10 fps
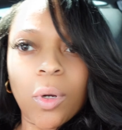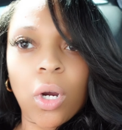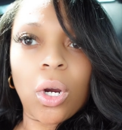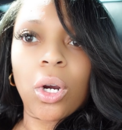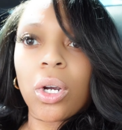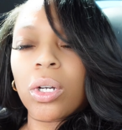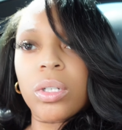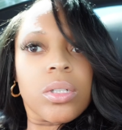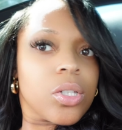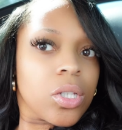
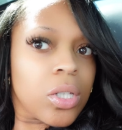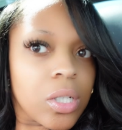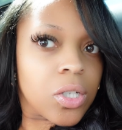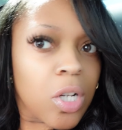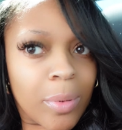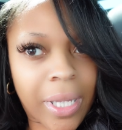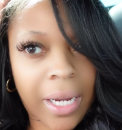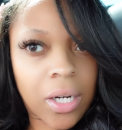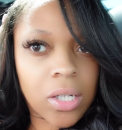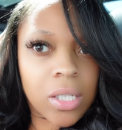curls, some
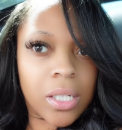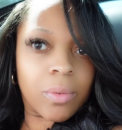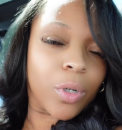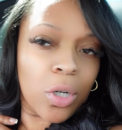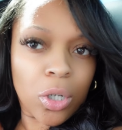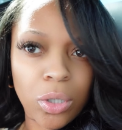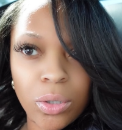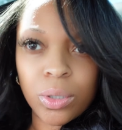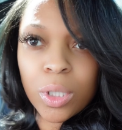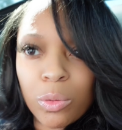layers and some
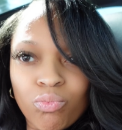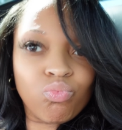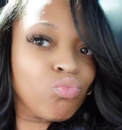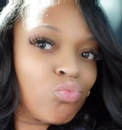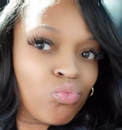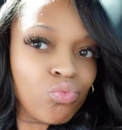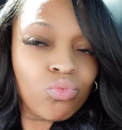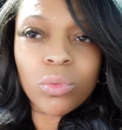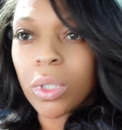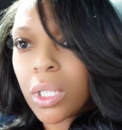curls.
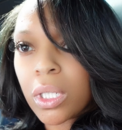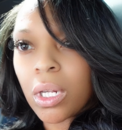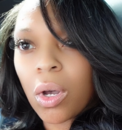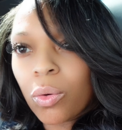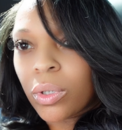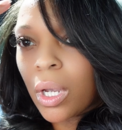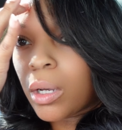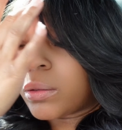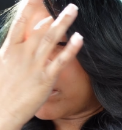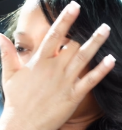So
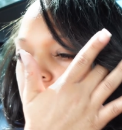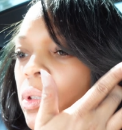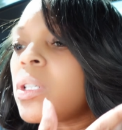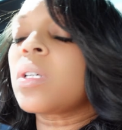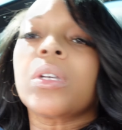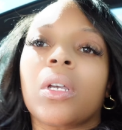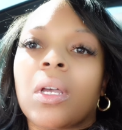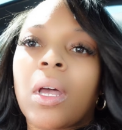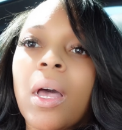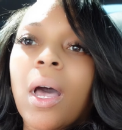yeah.
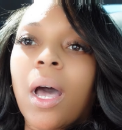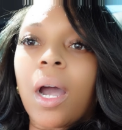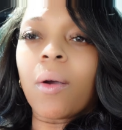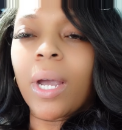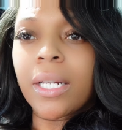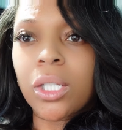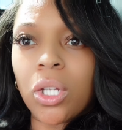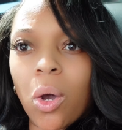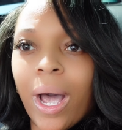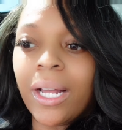All right,
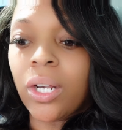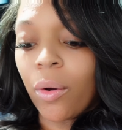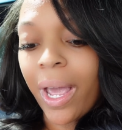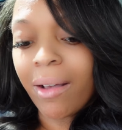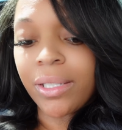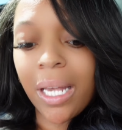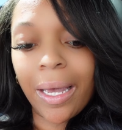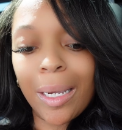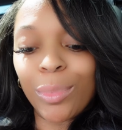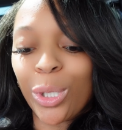so I don't have
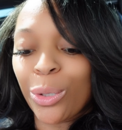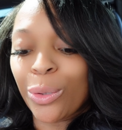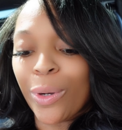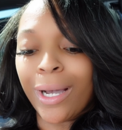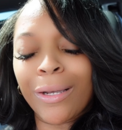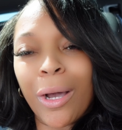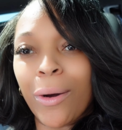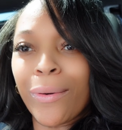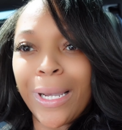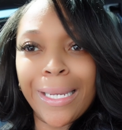time to
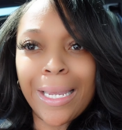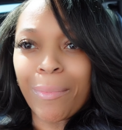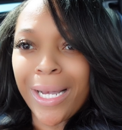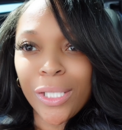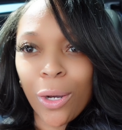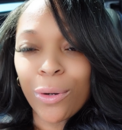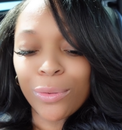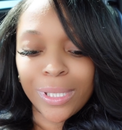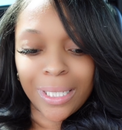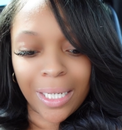go and get my
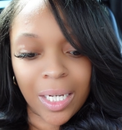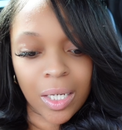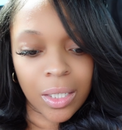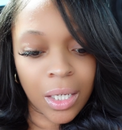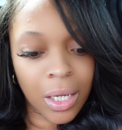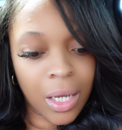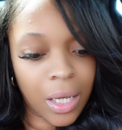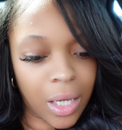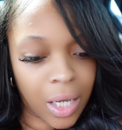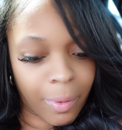toes done. Um,
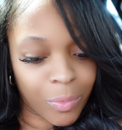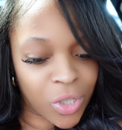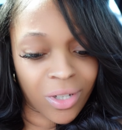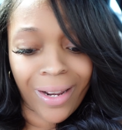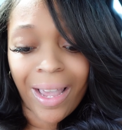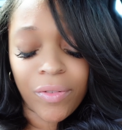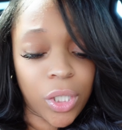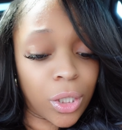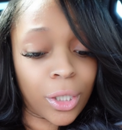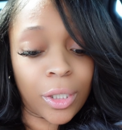I'm just gonna have
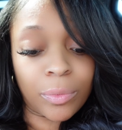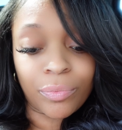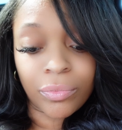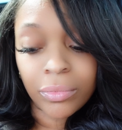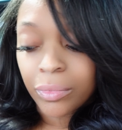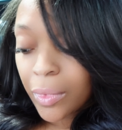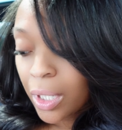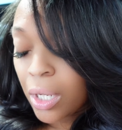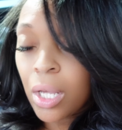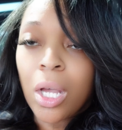to
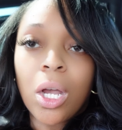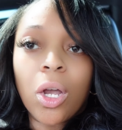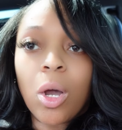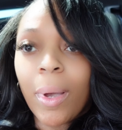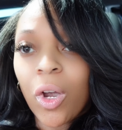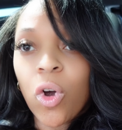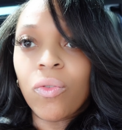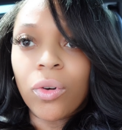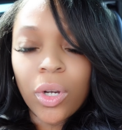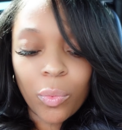go back
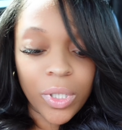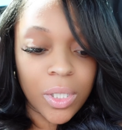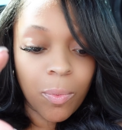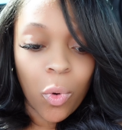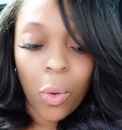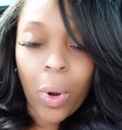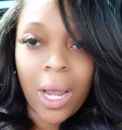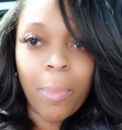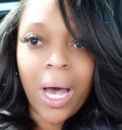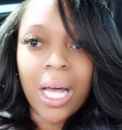over it with some more
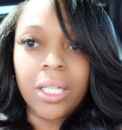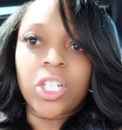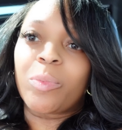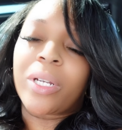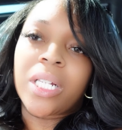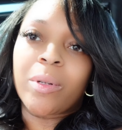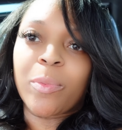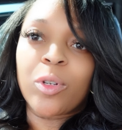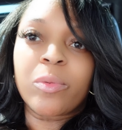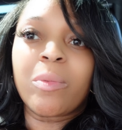white polish because I was
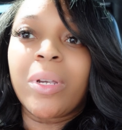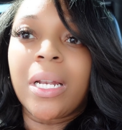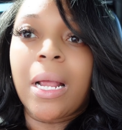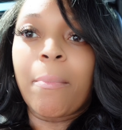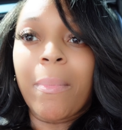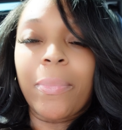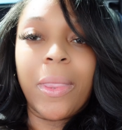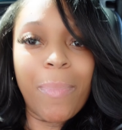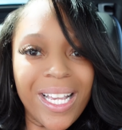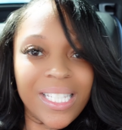supposed to be meeting
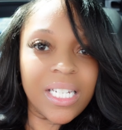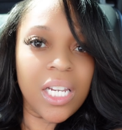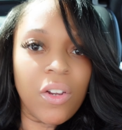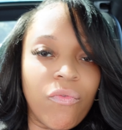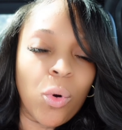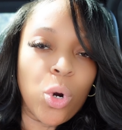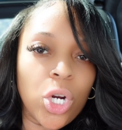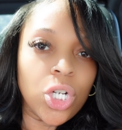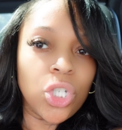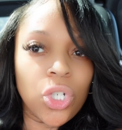the bestie
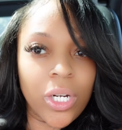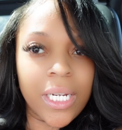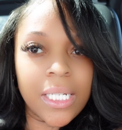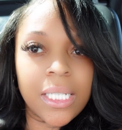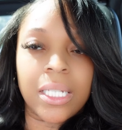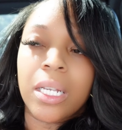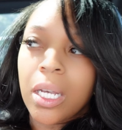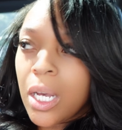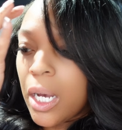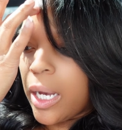for drinks
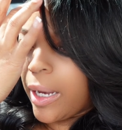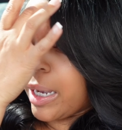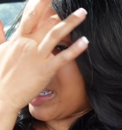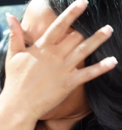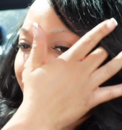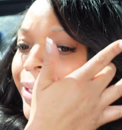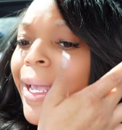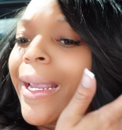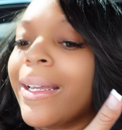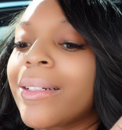um, in
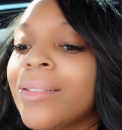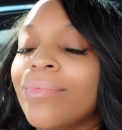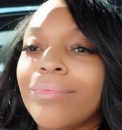like